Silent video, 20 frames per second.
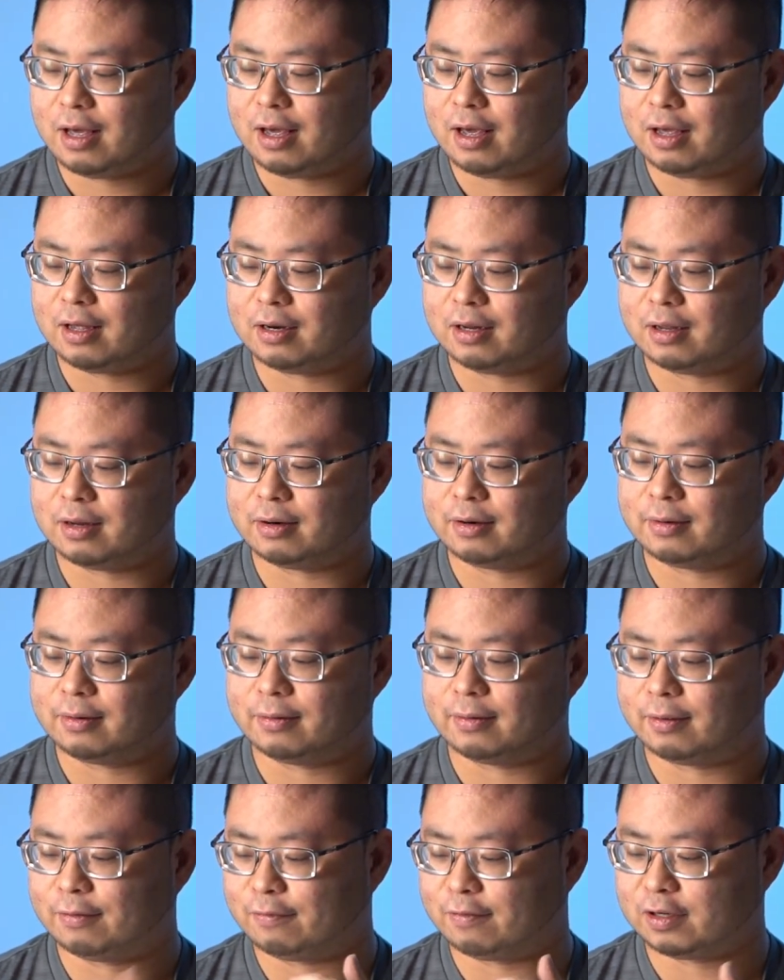And then
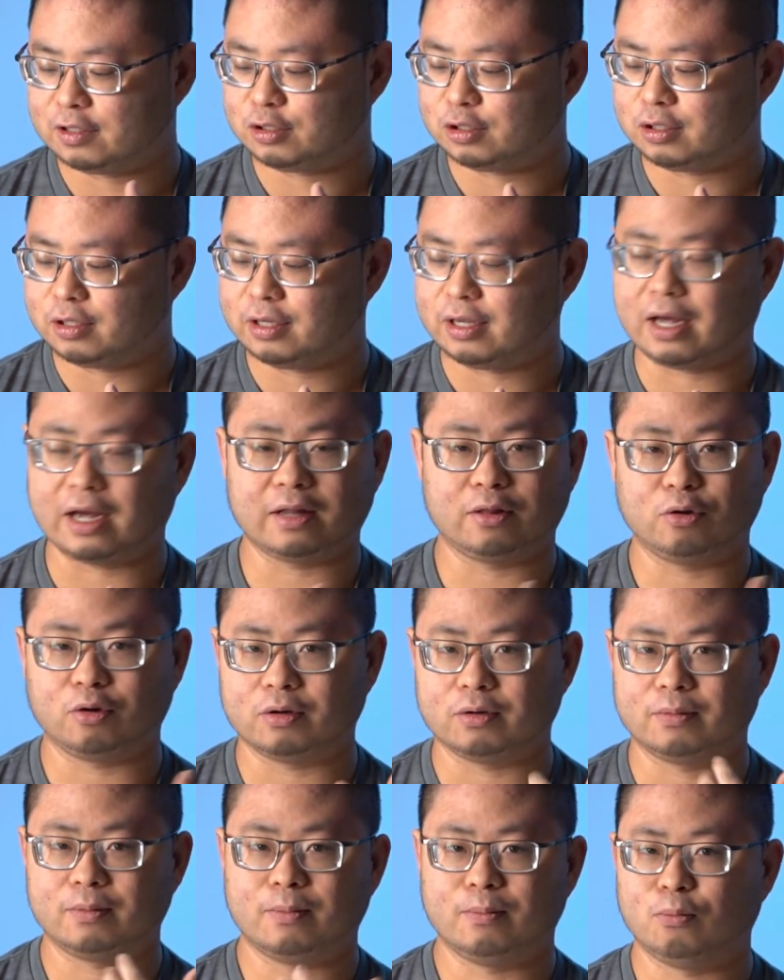eventually I
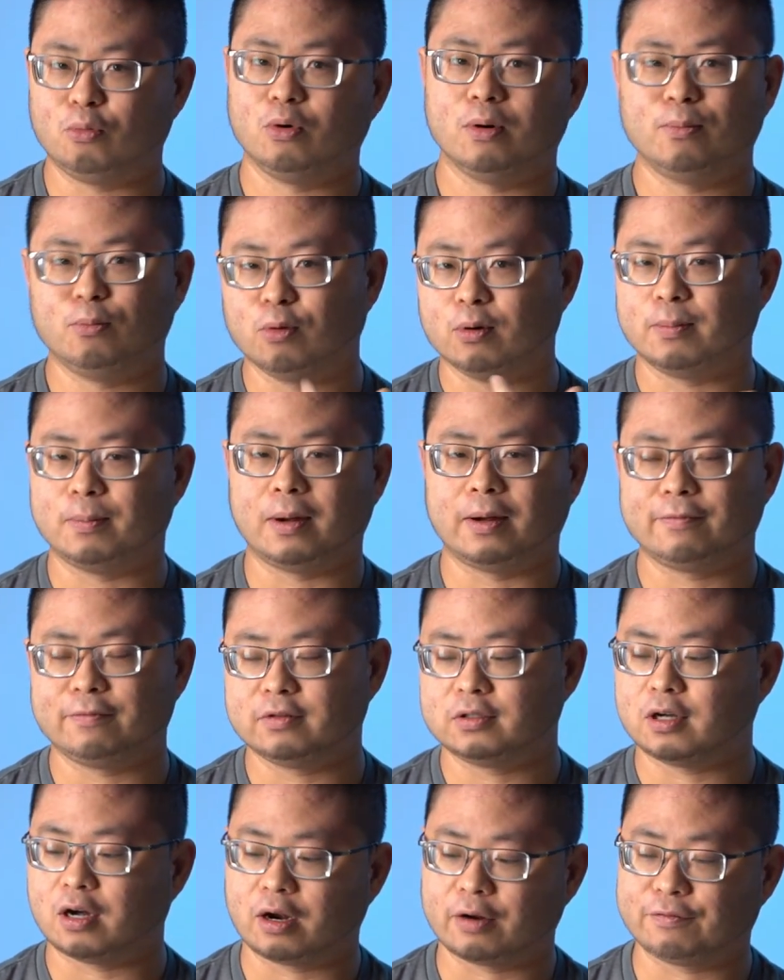learned more and more about
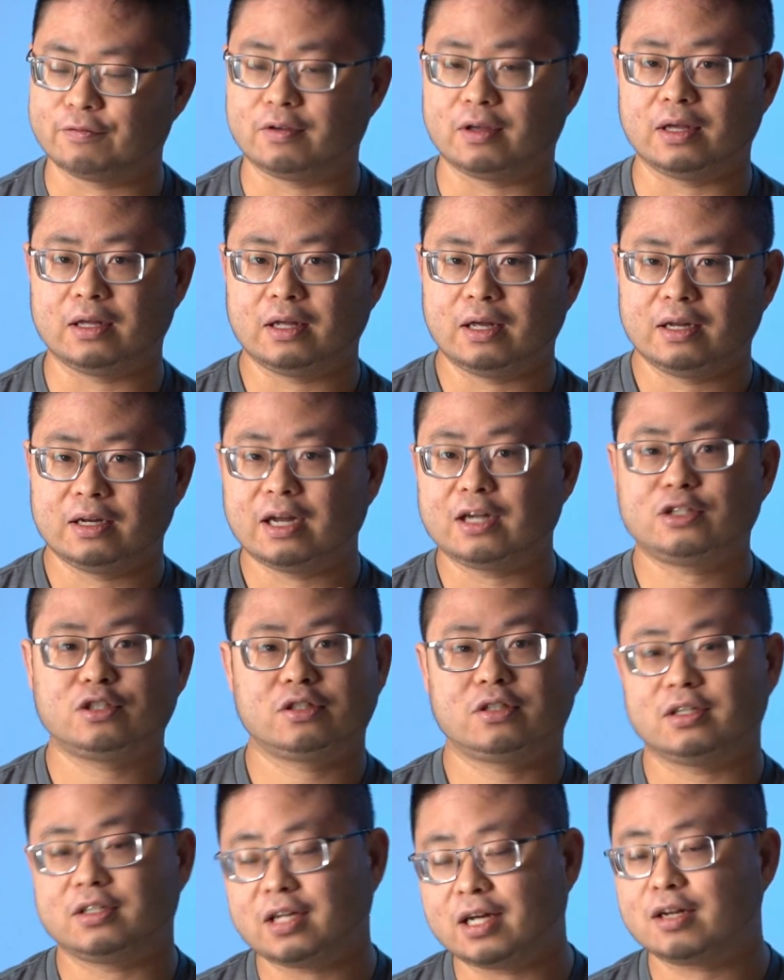photography, not
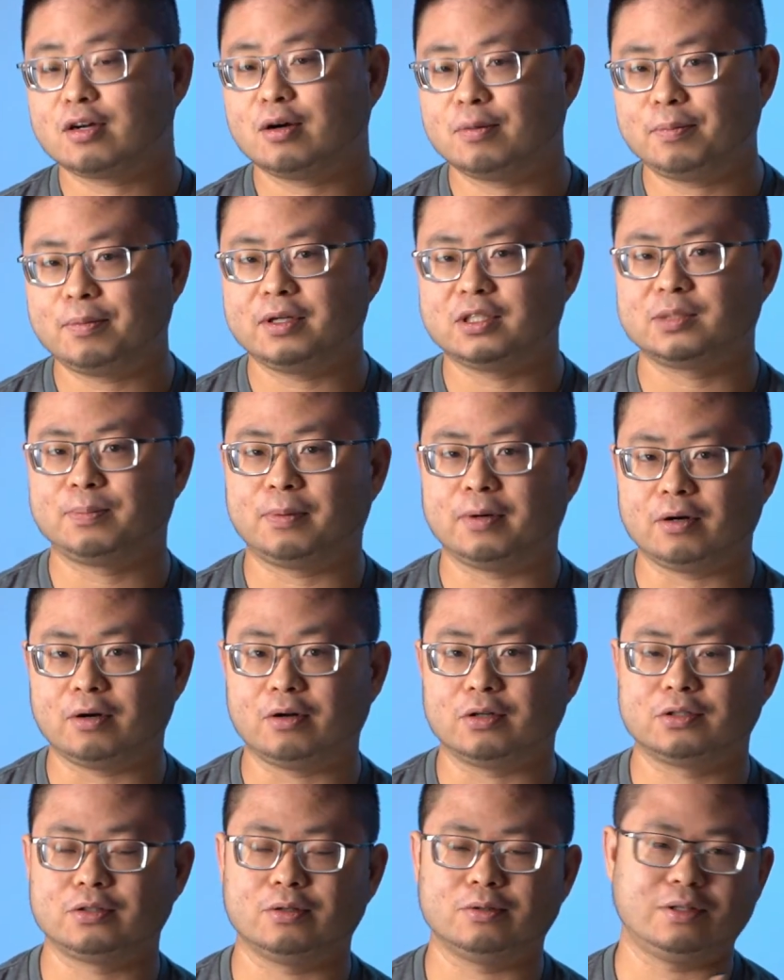just the technical bits, but
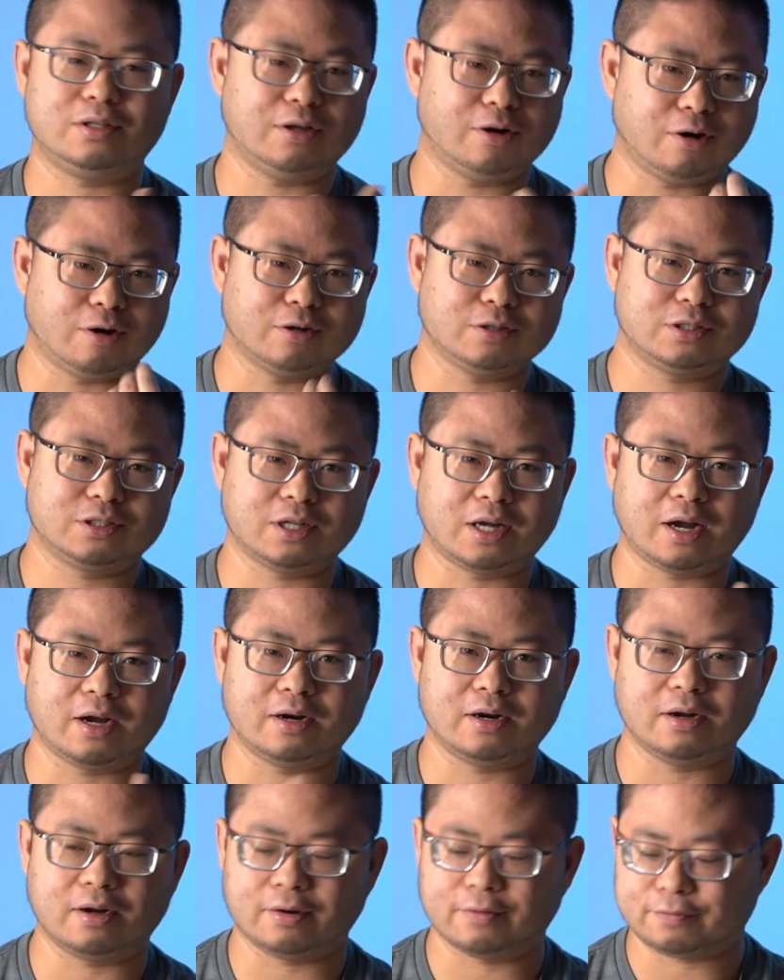also the art
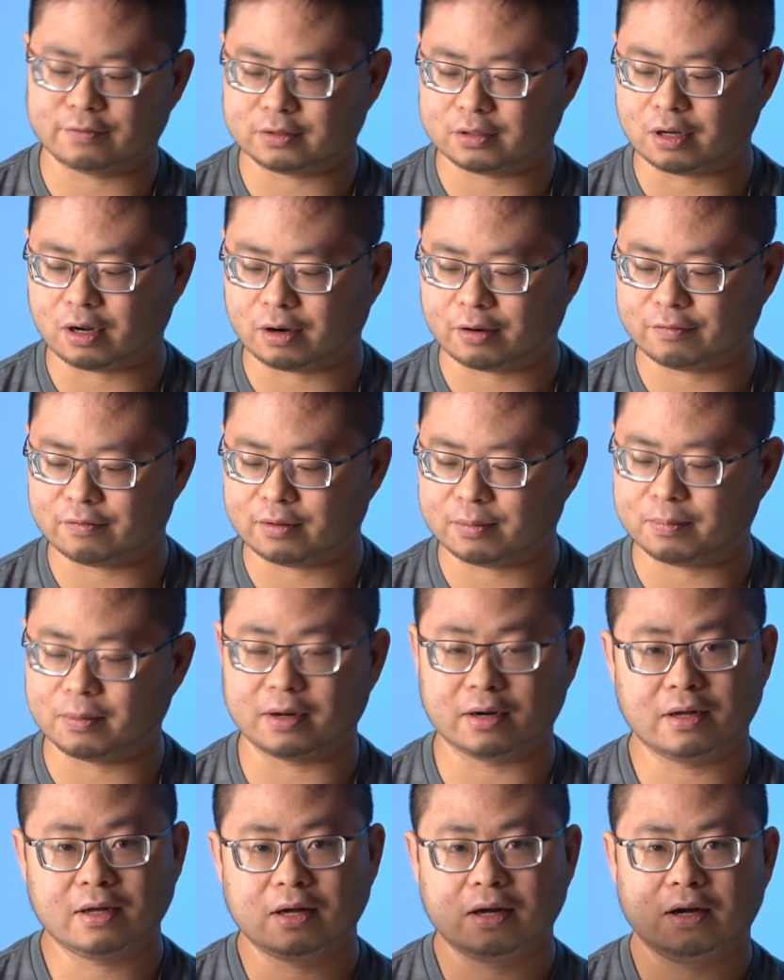side of photography.
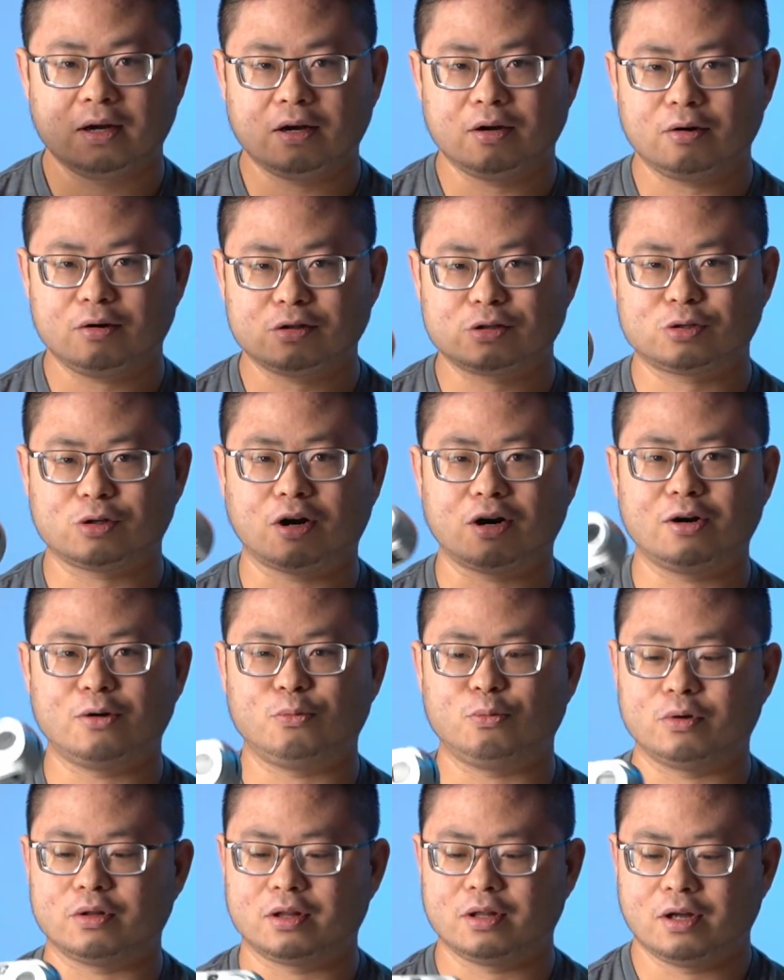But it all started
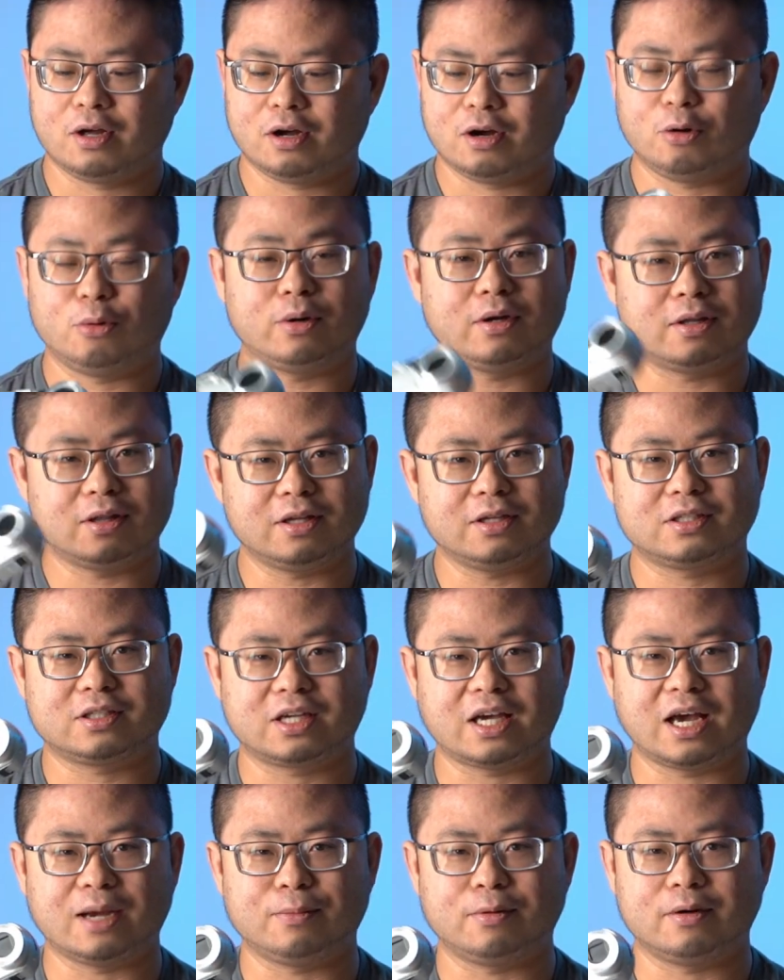with owning this
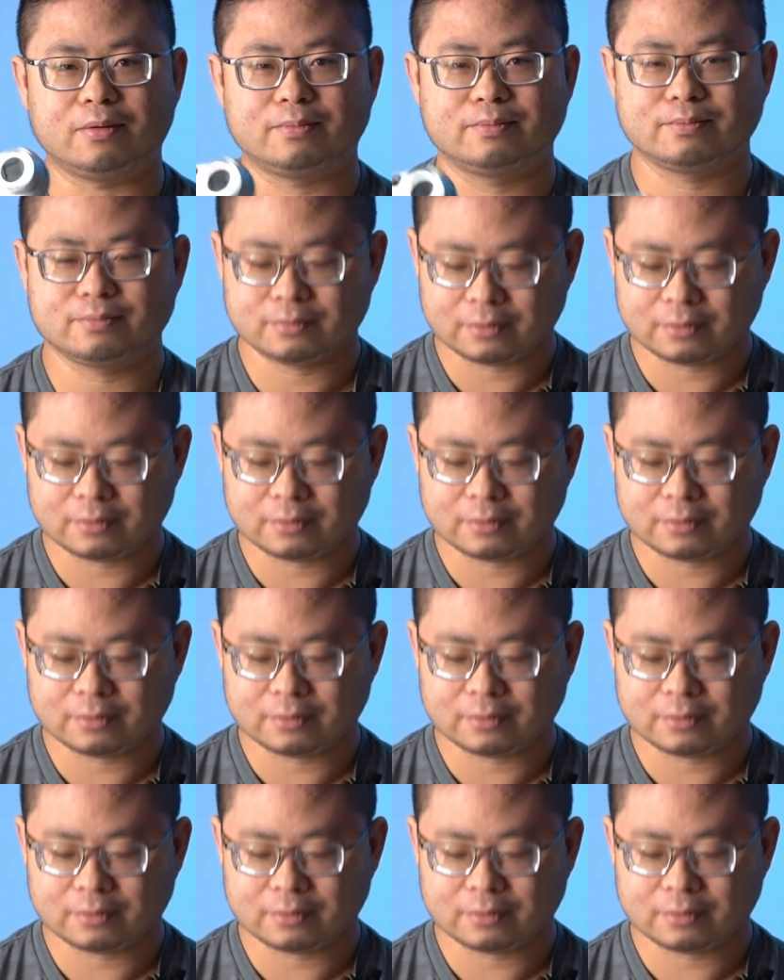camera.